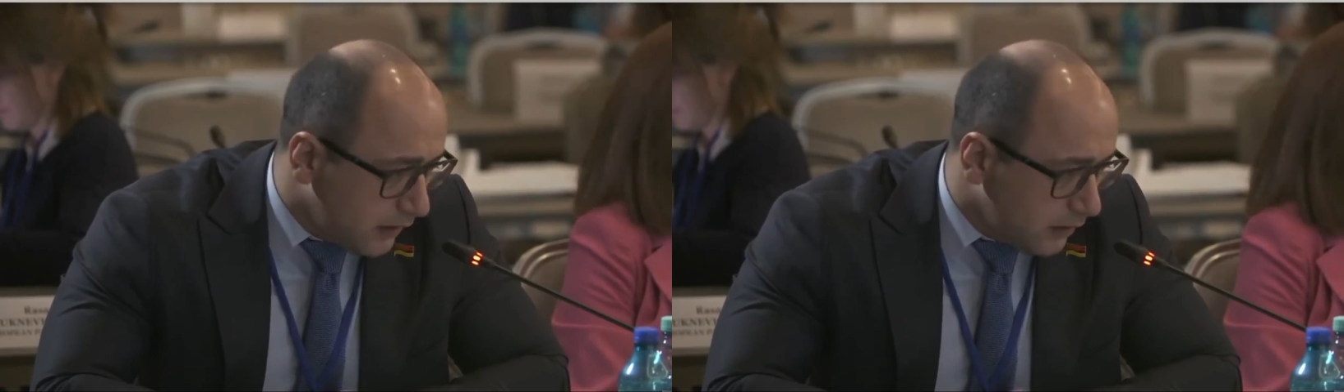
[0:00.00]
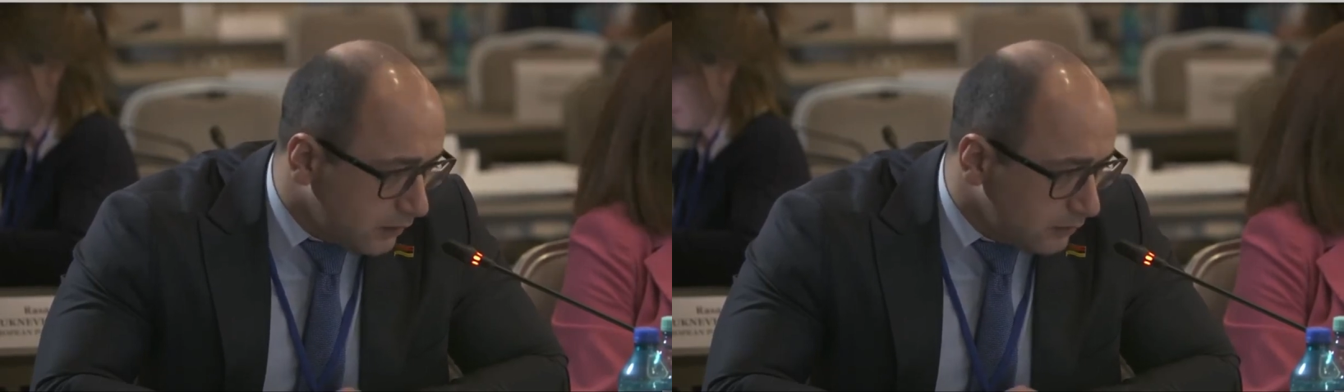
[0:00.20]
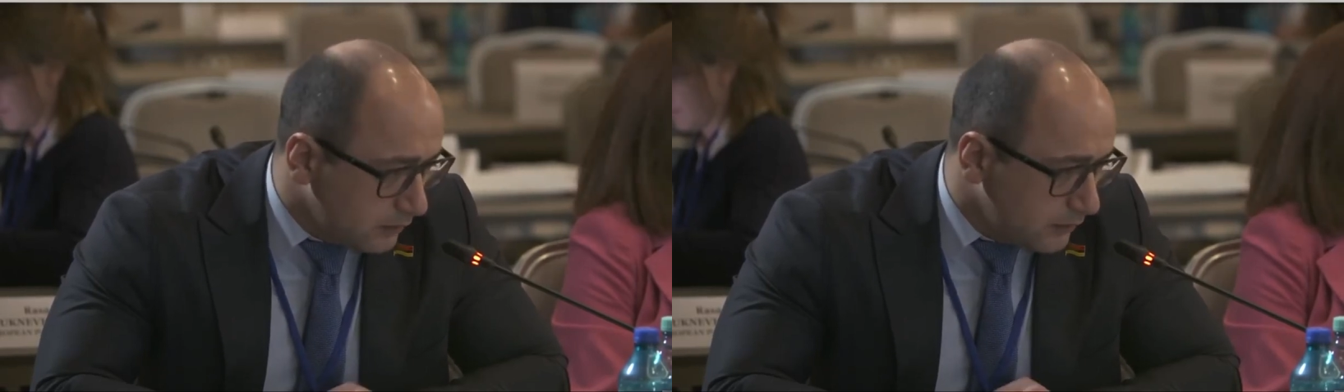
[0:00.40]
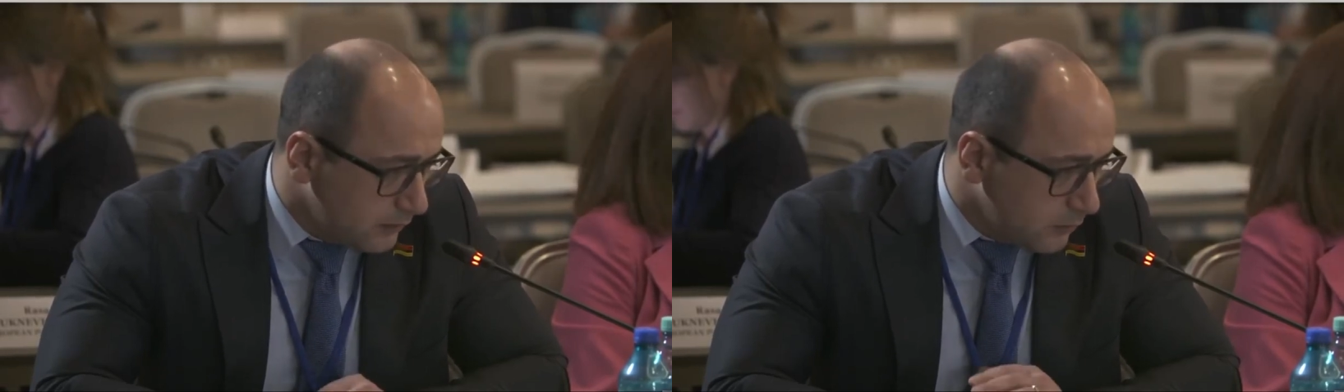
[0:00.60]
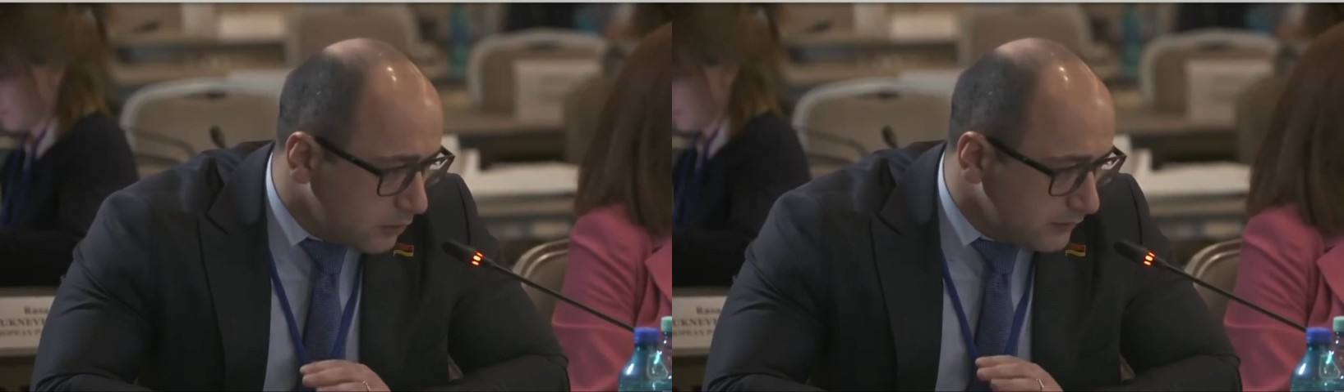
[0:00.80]
now,
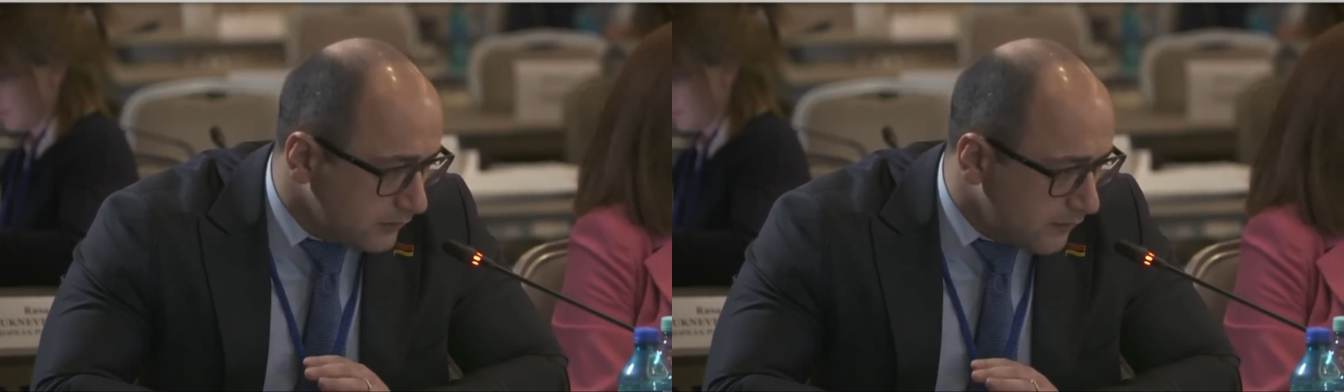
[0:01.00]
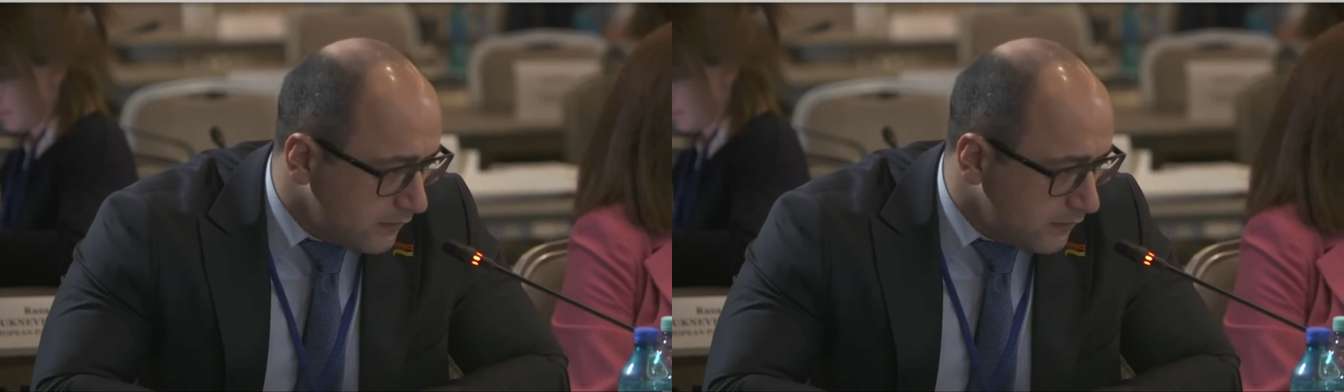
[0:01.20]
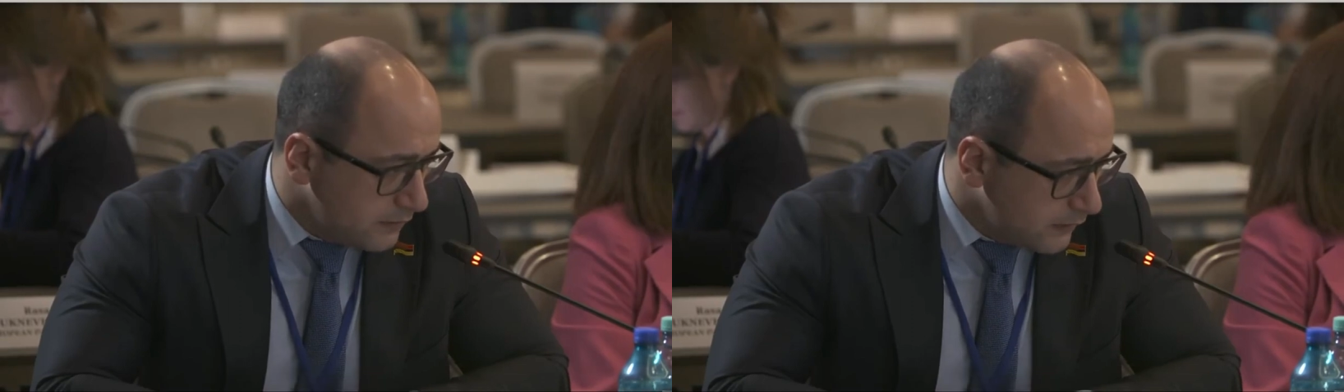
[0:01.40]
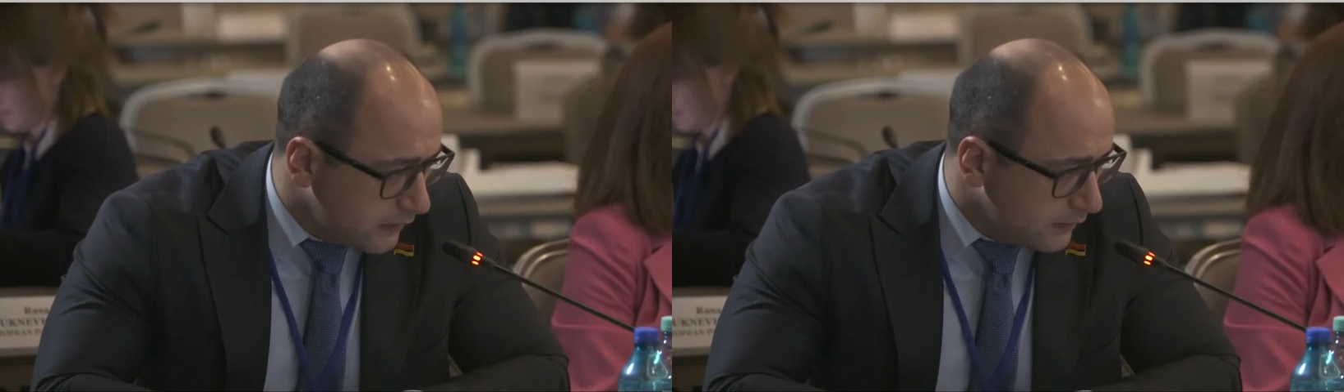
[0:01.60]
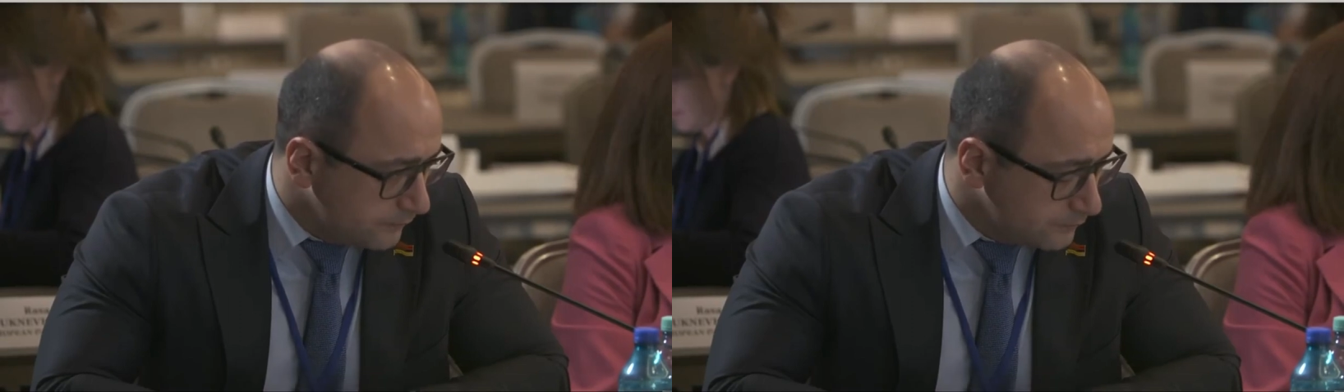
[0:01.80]
the more than
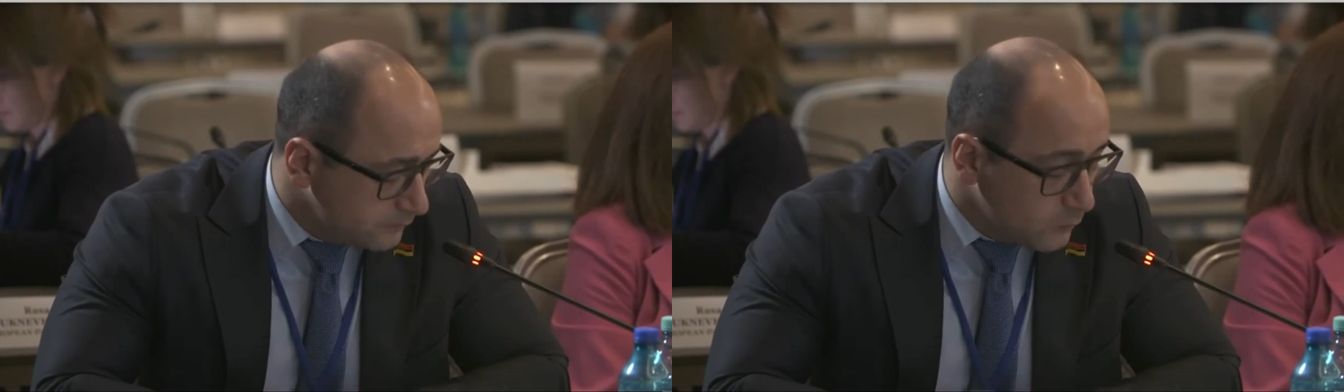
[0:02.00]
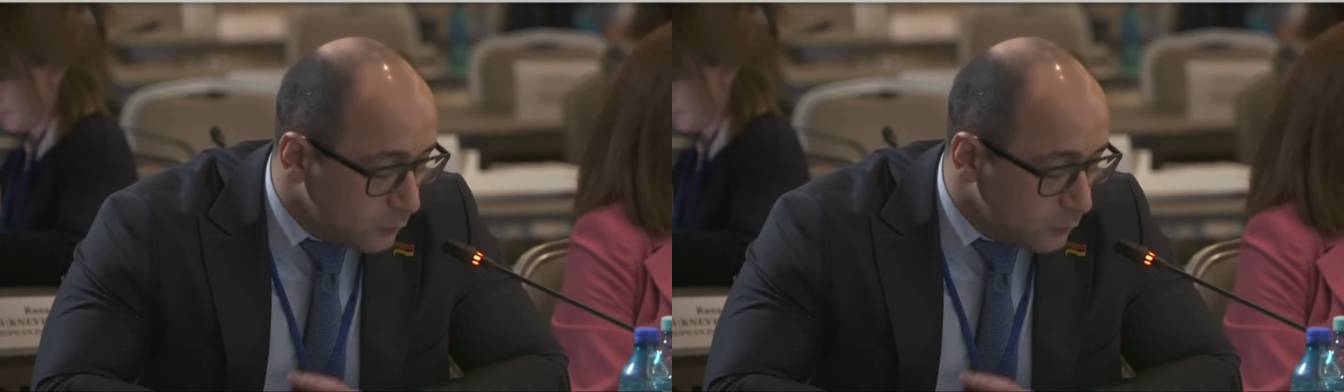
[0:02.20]
30,